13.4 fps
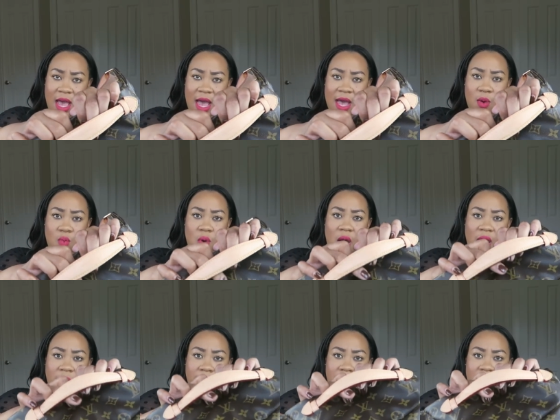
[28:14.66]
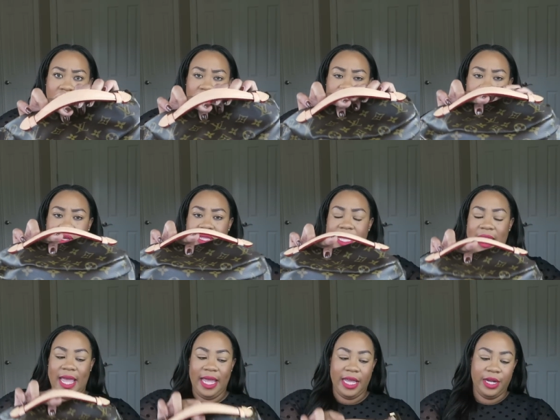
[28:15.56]
watermarks on the
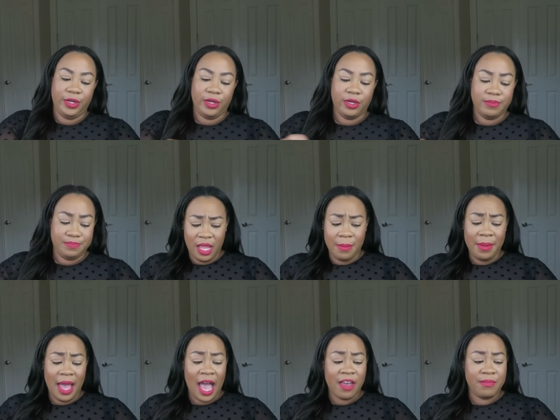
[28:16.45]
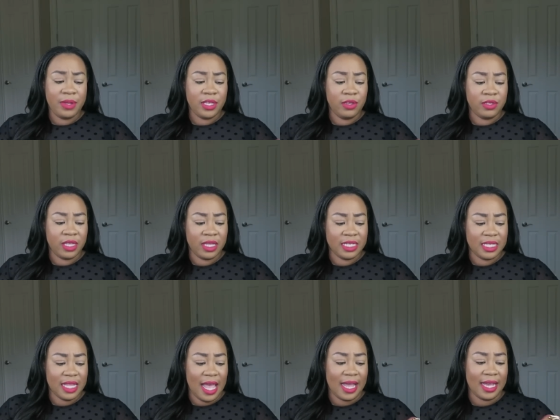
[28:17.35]
handle, but I've been using this,
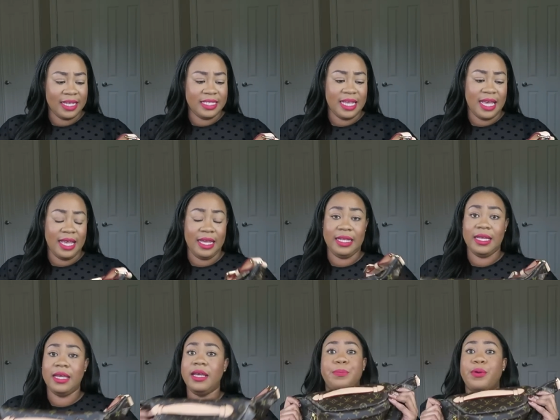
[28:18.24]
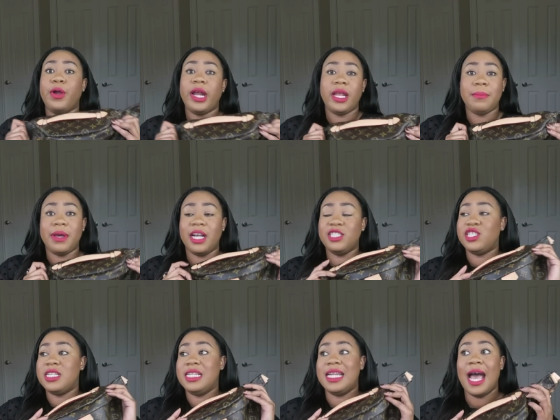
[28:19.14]
like I said, pretty
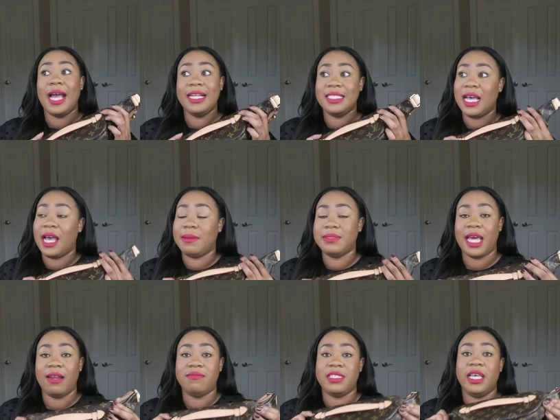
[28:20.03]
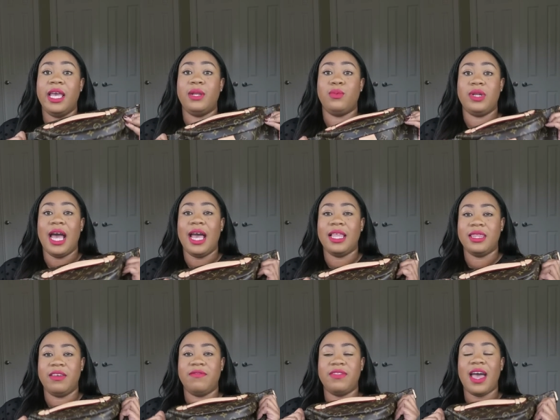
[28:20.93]
much 9 times out of 10 when I
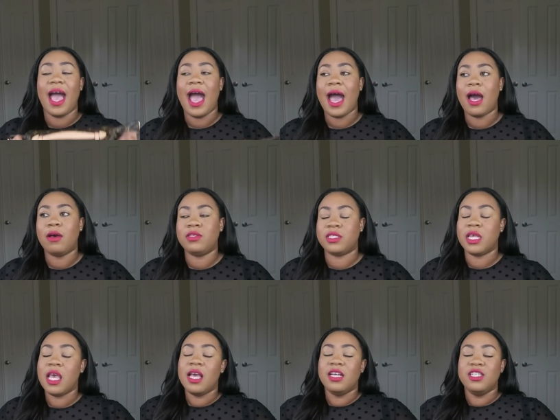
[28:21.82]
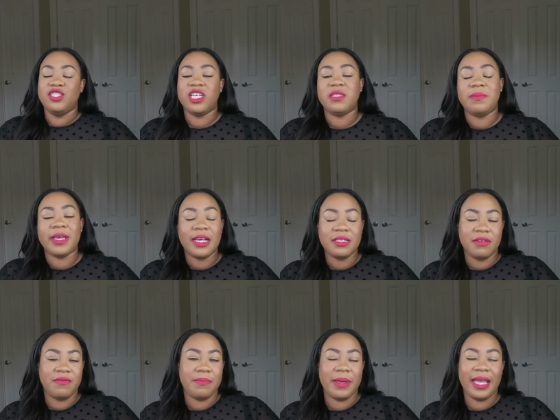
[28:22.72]
leave the house. Just because
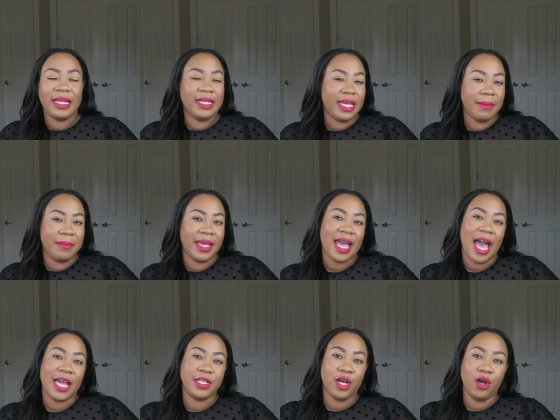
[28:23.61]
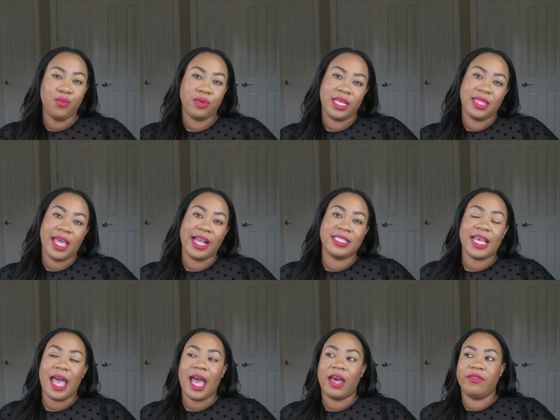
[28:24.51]
of the pandemic, I don't really like
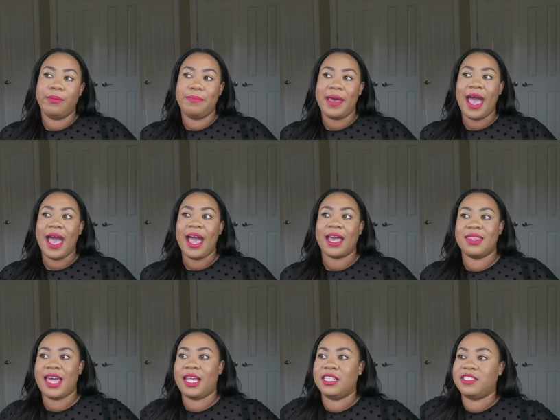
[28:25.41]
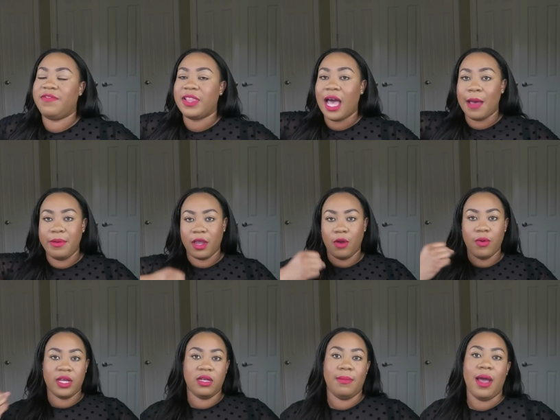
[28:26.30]
to have a bag that is flopping
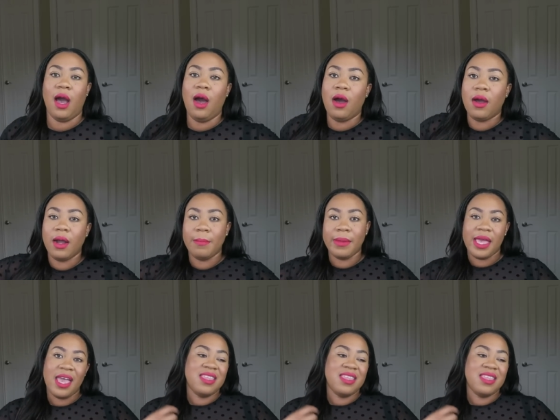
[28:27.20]
around on my arm